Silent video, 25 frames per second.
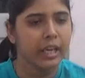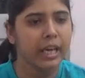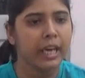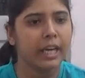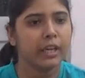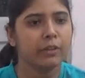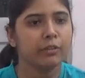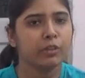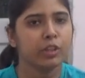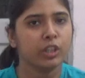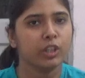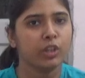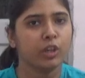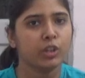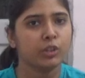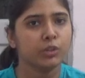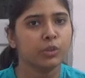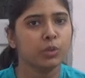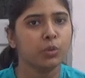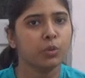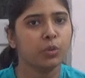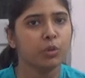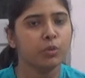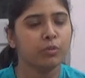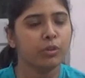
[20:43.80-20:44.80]
And we can
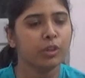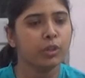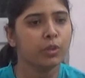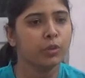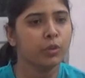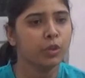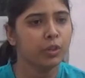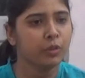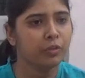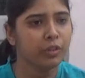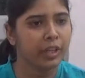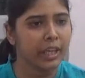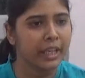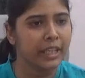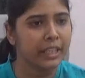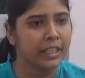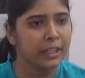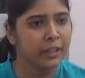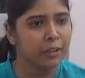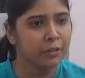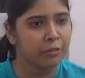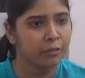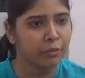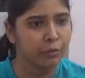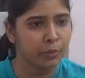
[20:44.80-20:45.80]
also go for good
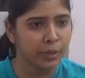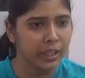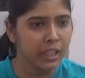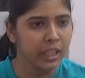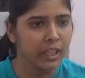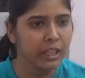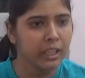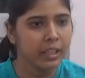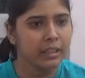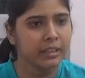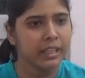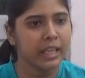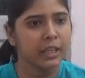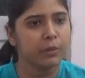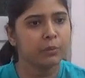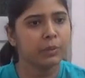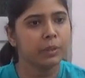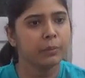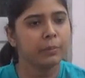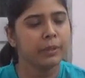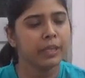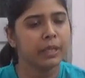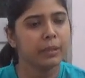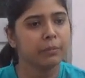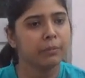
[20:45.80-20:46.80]
variety of weed that
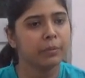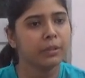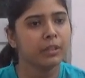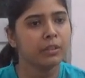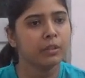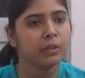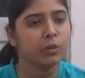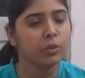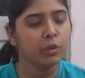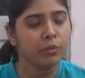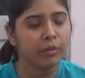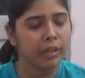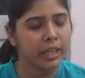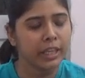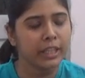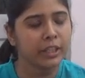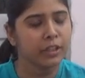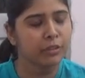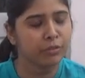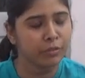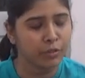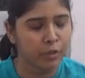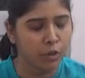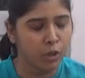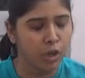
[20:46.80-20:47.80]
will be able, good variety
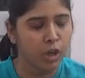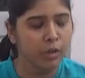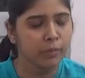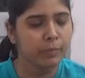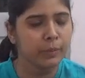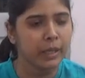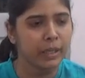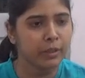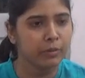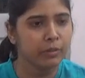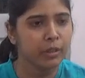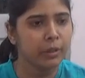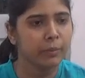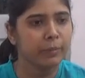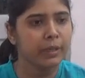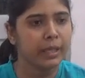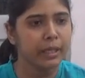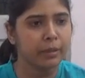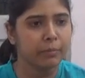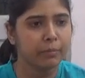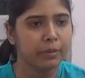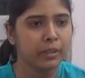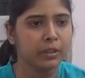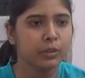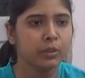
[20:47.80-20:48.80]
of crop that will be
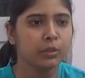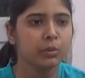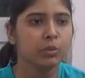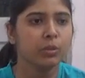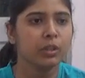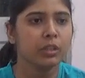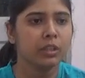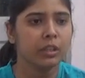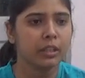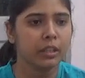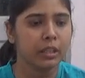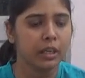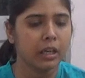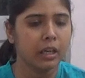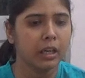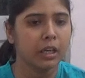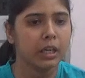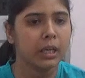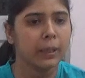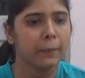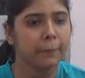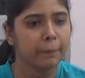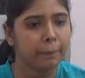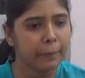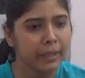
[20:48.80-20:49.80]
able to
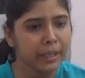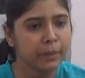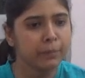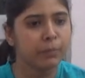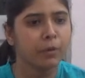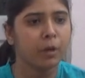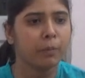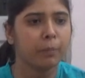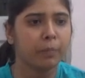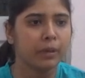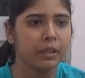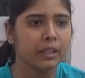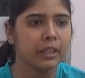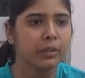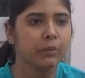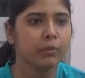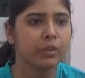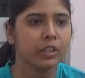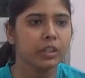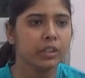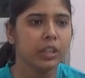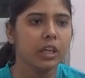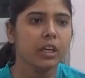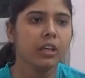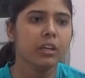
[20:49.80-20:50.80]
compete properly
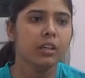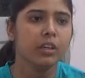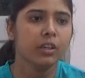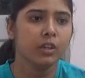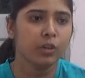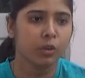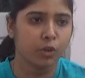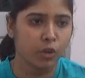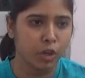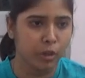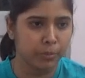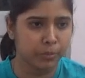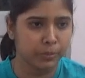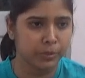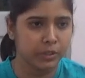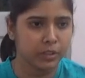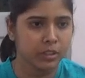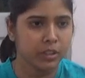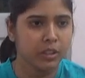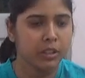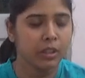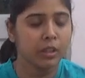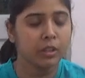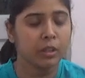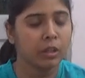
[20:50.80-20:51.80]
with the crops,
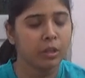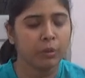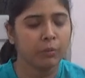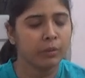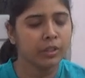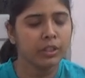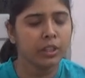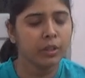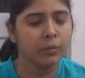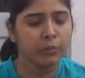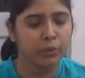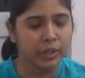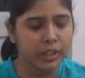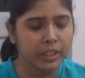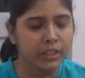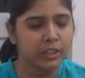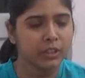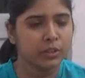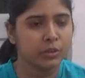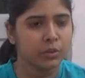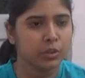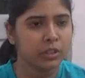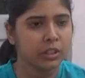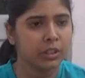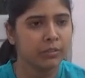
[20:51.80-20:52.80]
with the weeds.
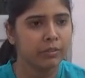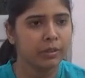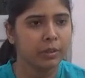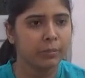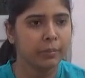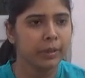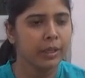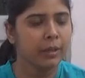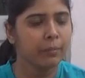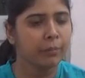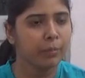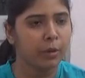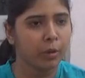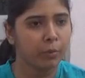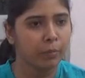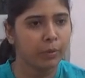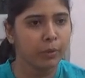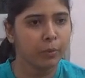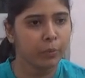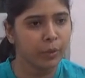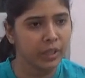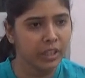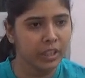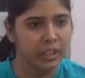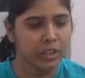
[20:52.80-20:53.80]
So there will be a
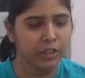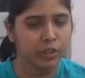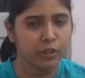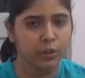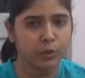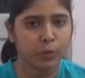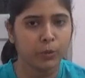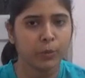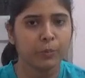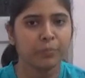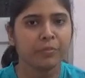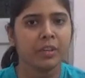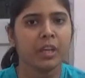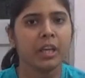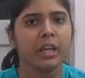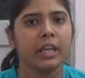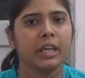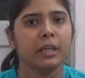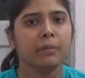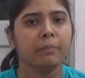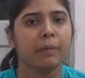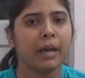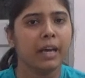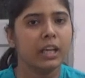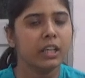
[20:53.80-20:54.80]
proper weed control.
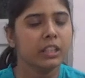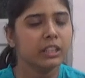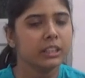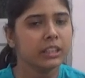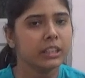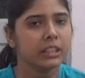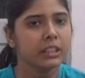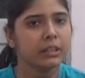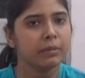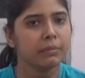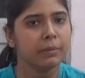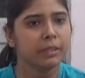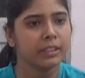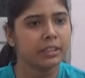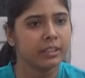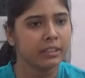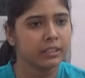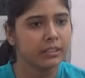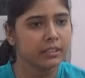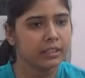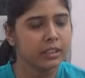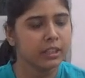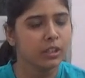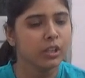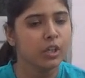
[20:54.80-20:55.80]
In biological
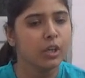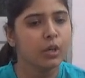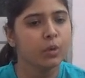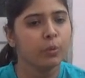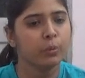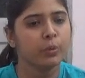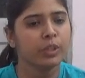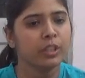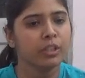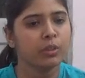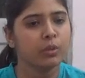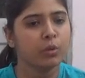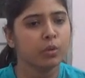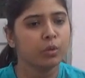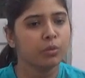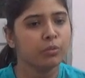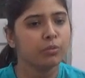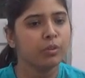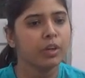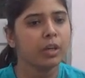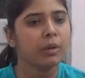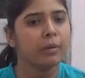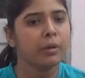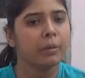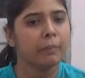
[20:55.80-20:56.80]
methods, sir, we go
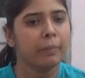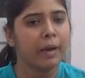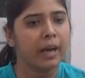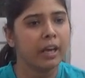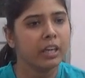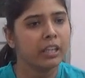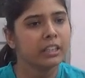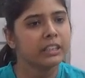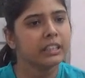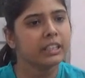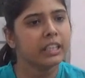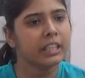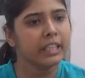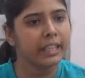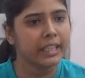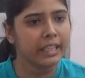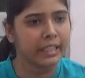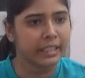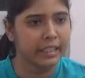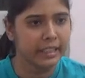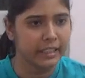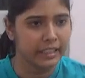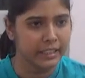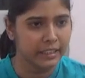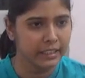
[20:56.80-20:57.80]
for biological
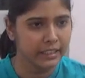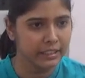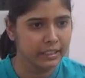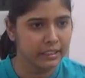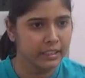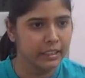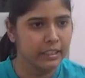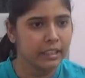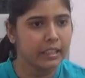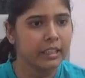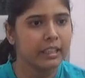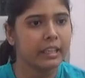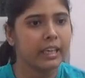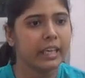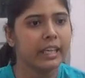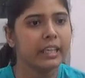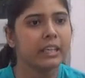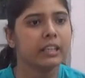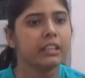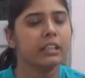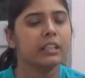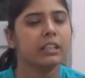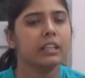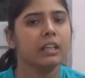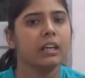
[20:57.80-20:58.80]
entities
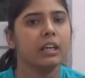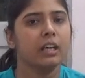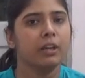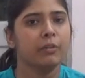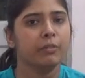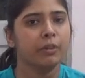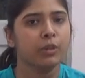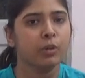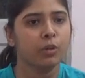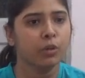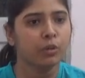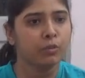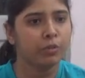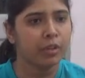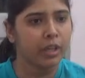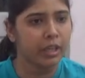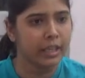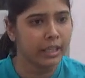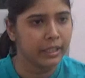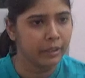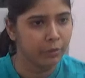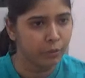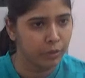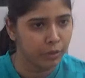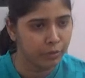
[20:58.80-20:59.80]
like we go for
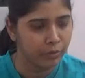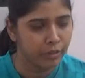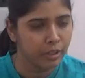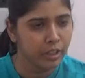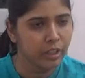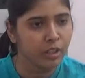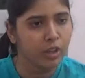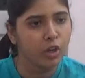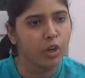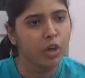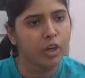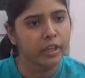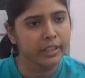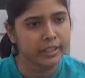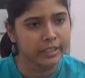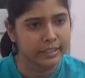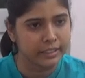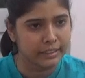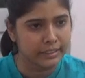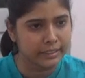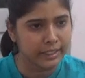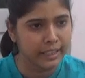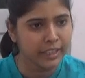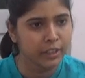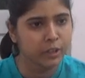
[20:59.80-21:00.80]
any weevil or
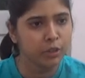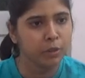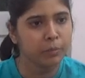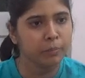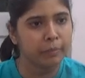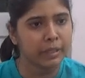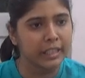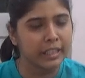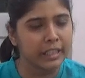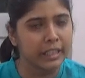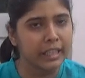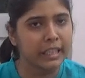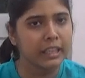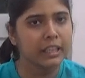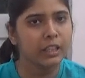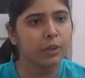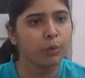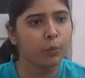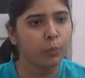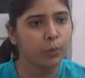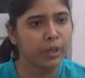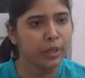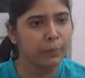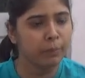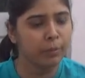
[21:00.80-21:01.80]
insect to maintain the
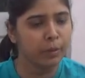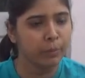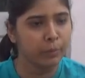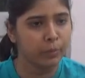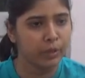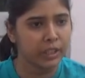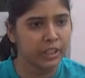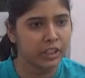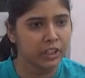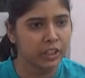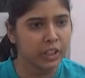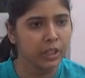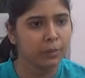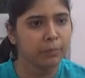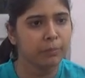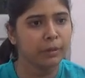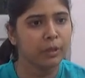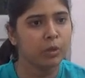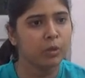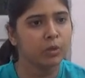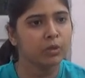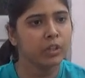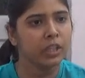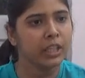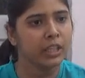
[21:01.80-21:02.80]
weed population
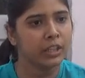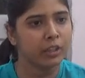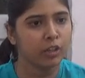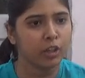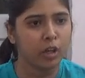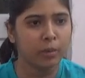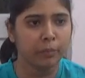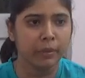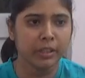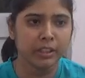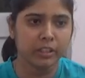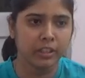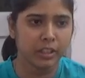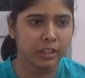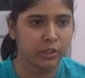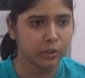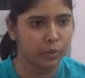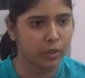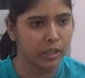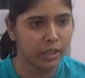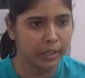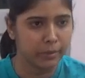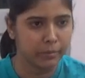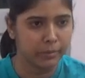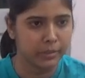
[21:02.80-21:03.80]
below the economic
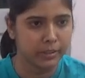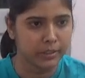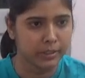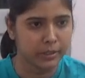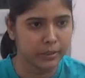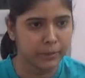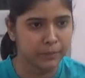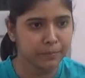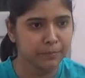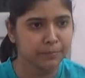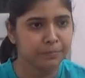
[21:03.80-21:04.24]
threshold level, sir.